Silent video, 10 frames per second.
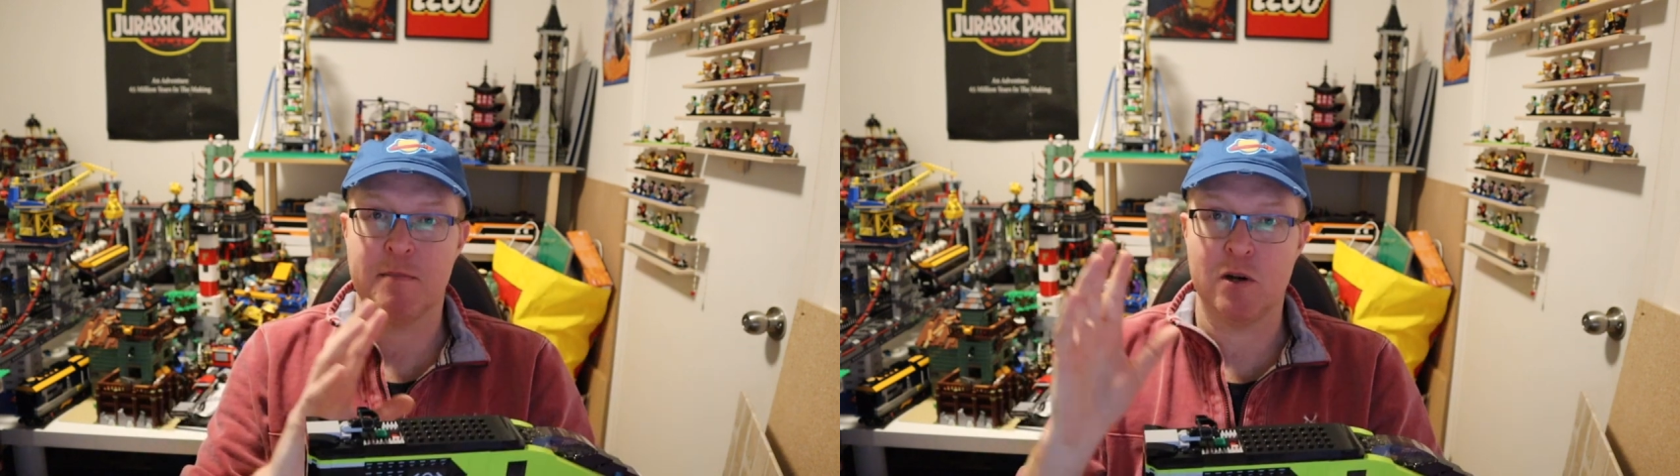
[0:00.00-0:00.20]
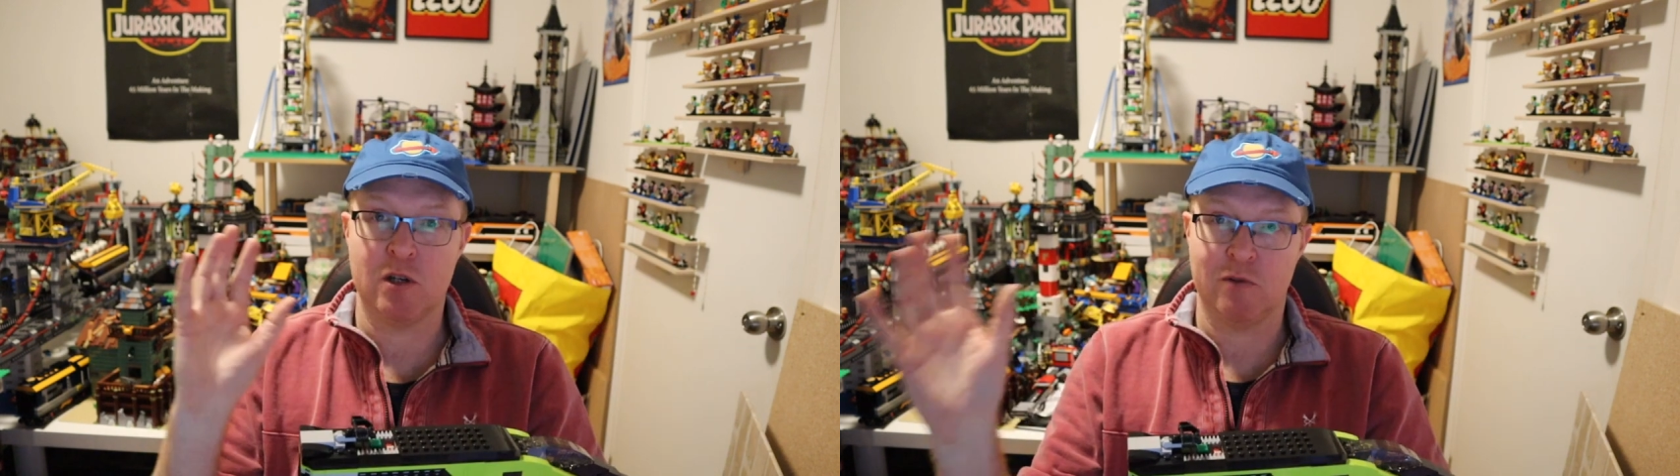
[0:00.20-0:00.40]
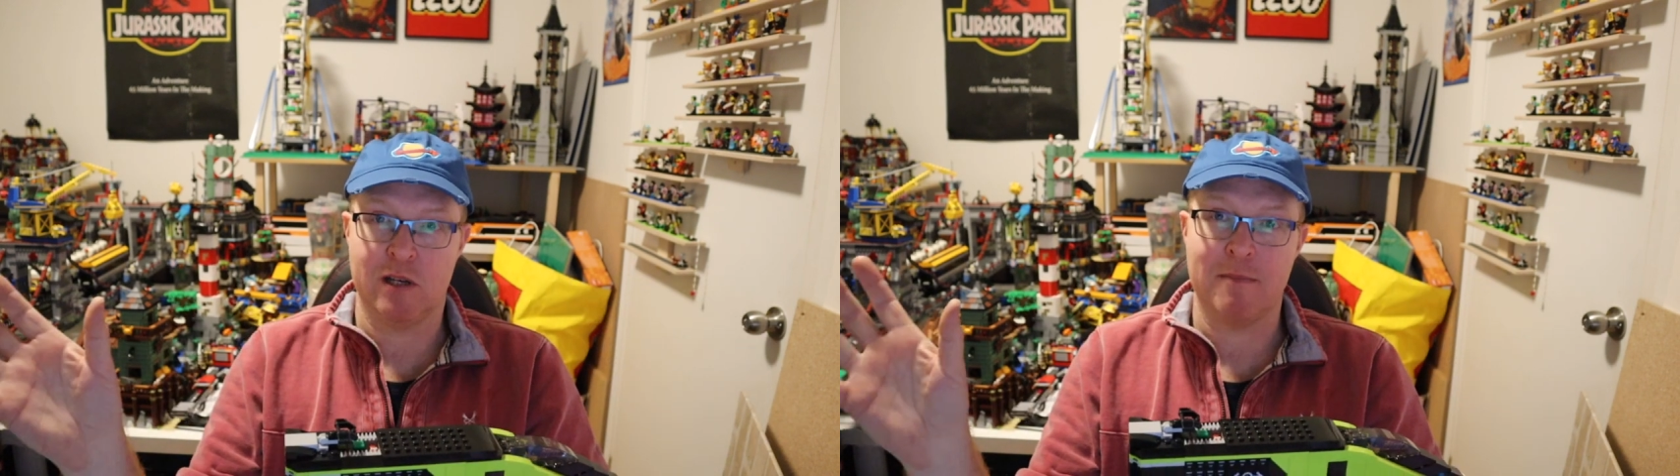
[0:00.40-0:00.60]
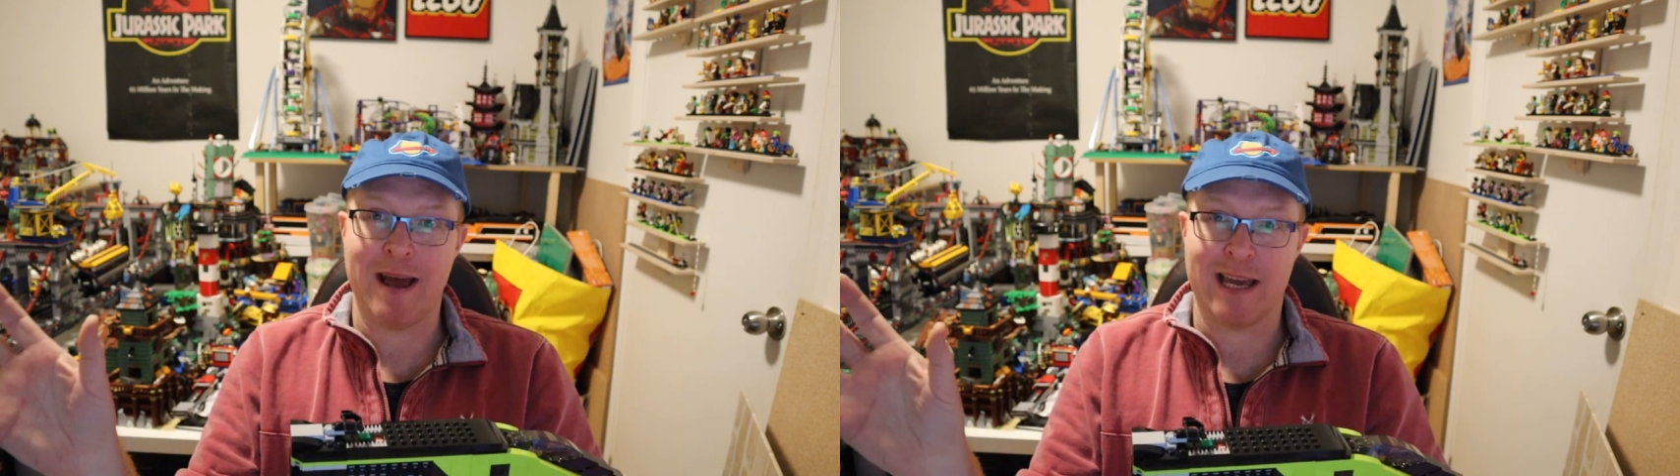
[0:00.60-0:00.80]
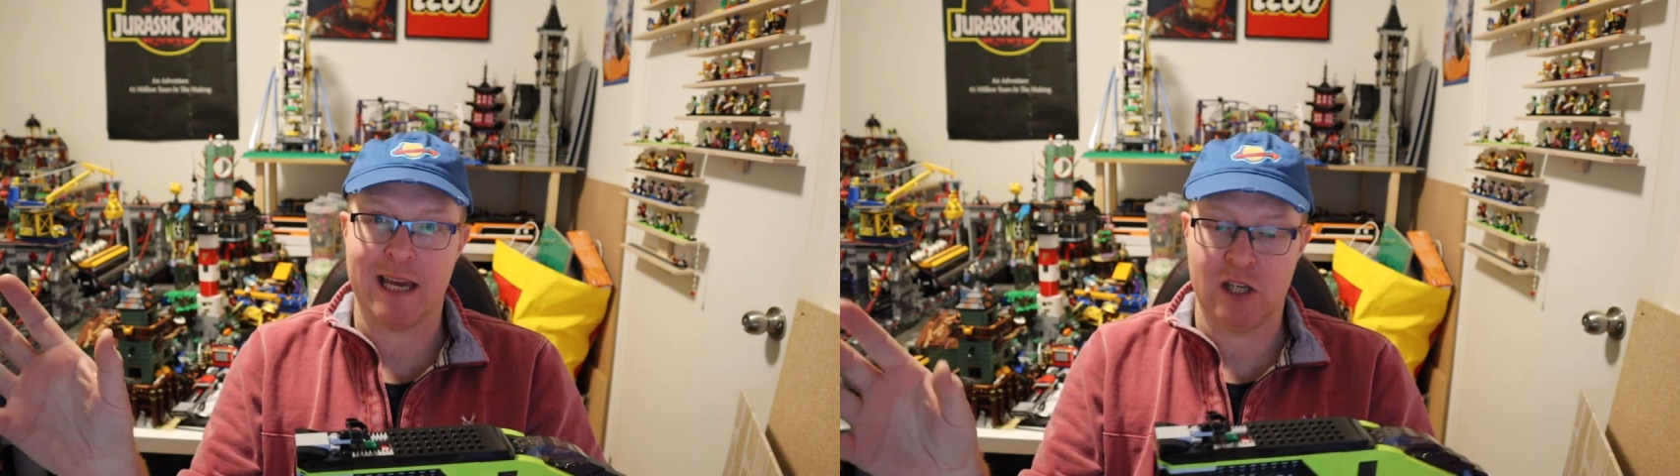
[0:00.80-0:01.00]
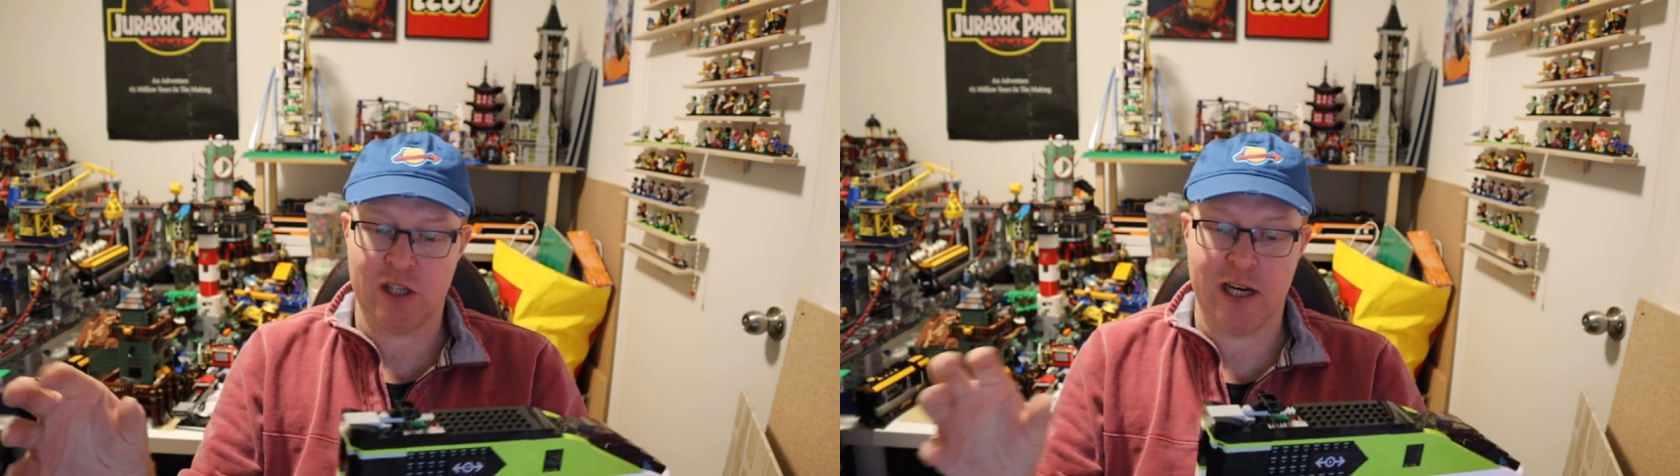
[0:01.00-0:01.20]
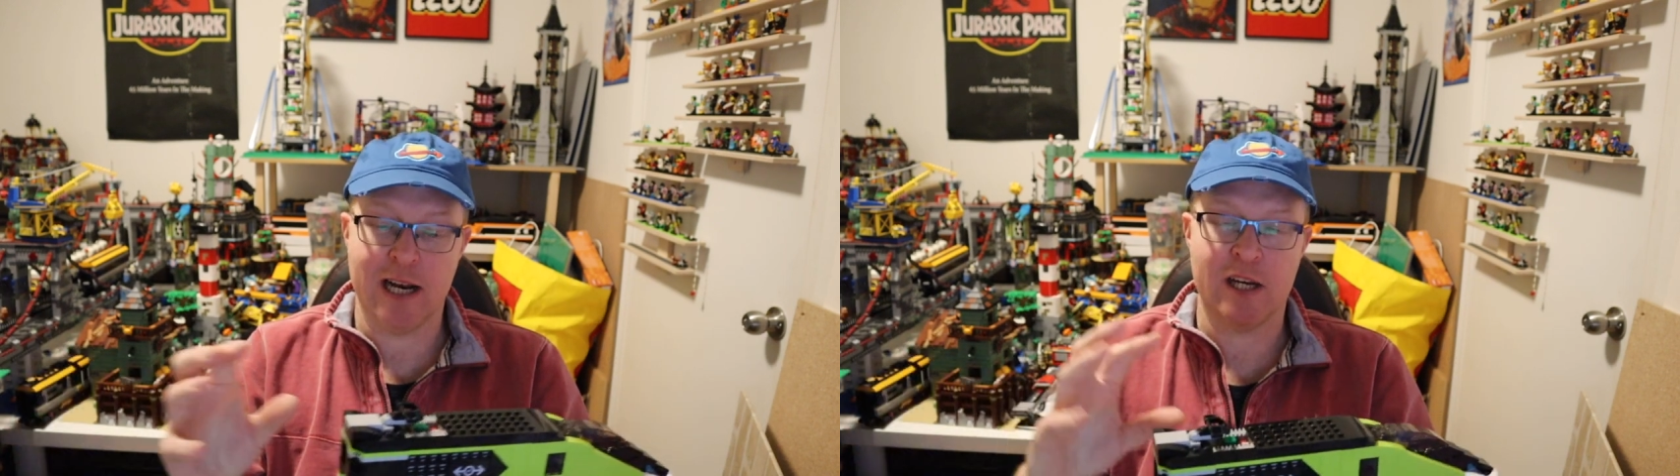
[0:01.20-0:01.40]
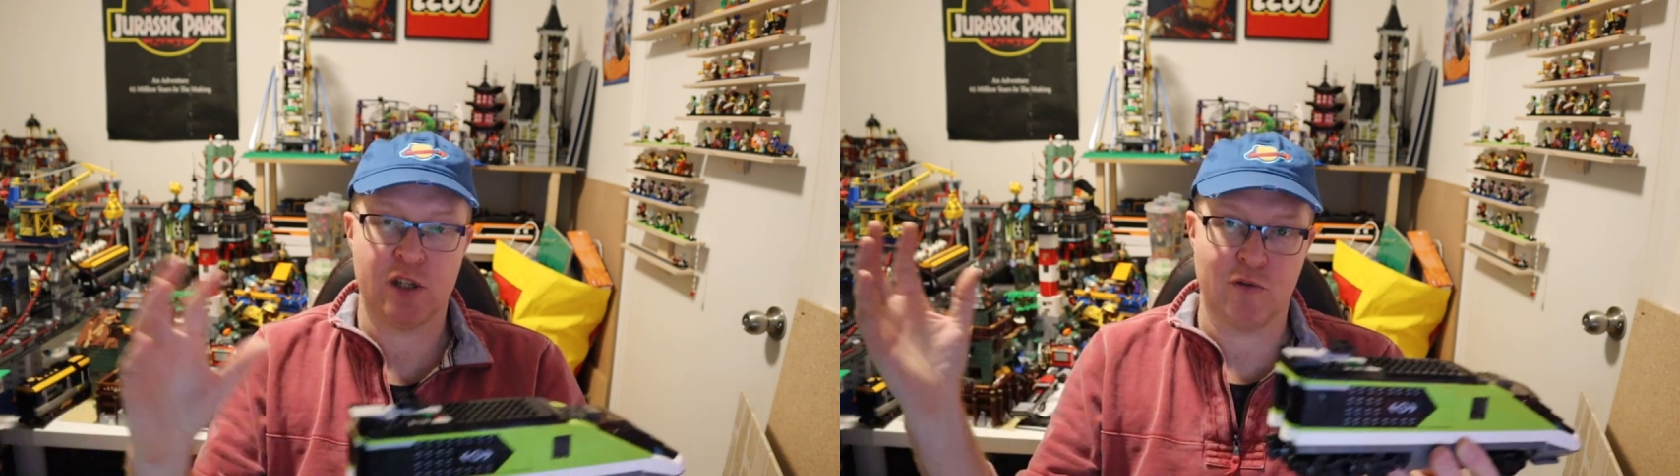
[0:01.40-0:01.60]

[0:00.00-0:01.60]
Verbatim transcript: the motor in the back engine unless